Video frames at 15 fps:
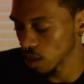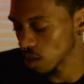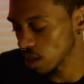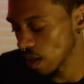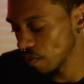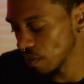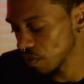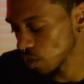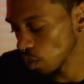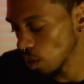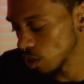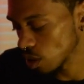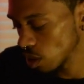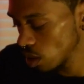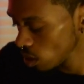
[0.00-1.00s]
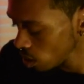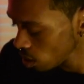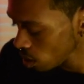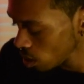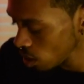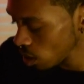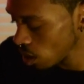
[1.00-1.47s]
because Seven of Swords
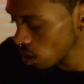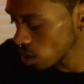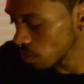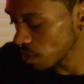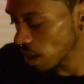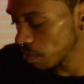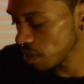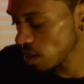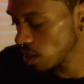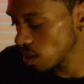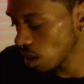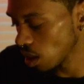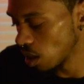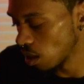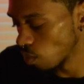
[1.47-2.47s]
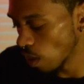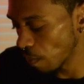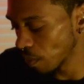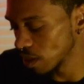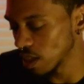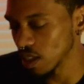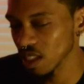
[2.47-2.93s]
sometimes
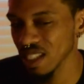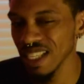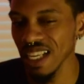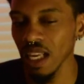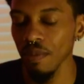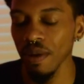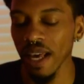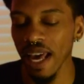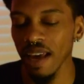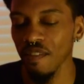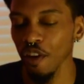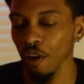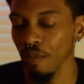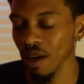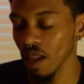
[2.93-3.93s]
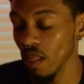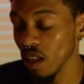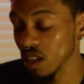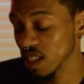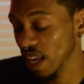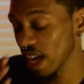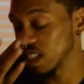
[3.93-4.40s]
represents sneaky behavior, but in
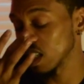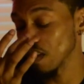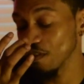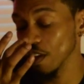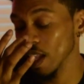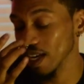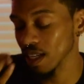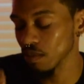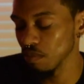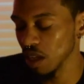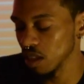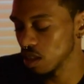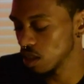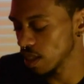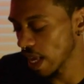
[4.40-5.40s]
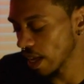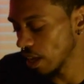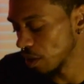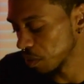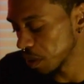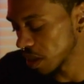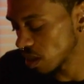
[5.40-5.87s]
this case, I feel like it means taking
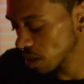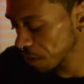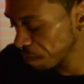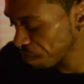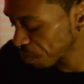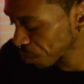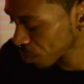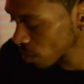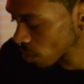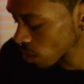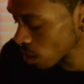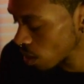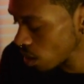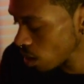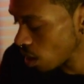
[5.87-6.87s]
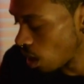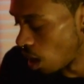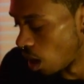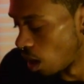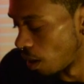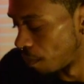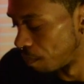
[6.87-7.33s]
a risk.
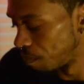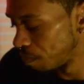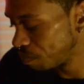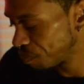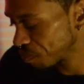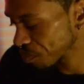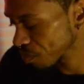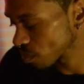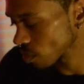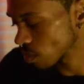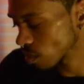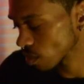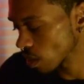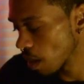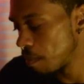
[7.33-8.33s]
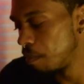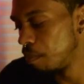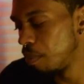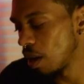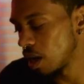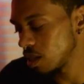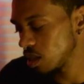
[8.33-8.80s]

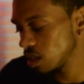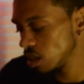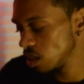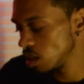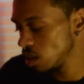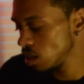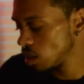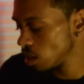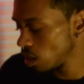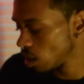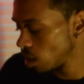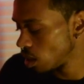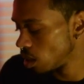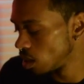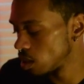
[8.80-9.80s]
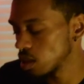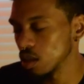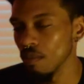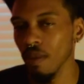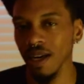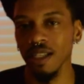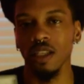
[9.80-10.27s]
But
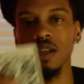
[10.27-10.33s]
somebody's